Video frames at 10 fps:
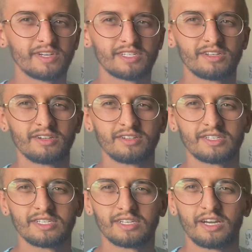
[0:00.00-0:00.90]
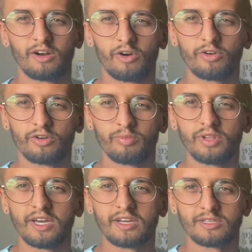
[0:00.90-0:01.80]
songs, it's kind of harder to
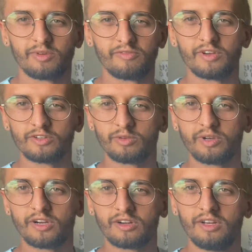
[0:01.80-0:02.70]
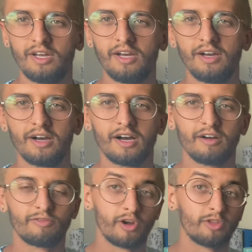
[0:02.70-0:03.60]
play because my fingers are bigger.
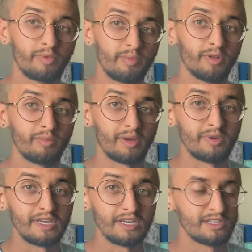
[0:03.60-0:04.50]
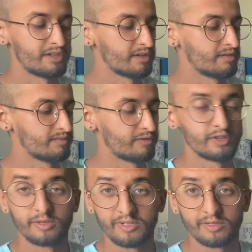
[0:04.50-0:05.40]
For other people, it might be easier for it
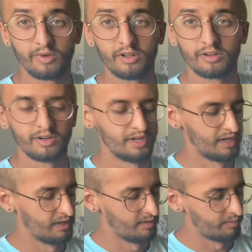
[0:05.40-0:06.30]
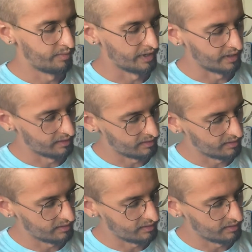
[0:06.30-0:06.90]
to be smaller, but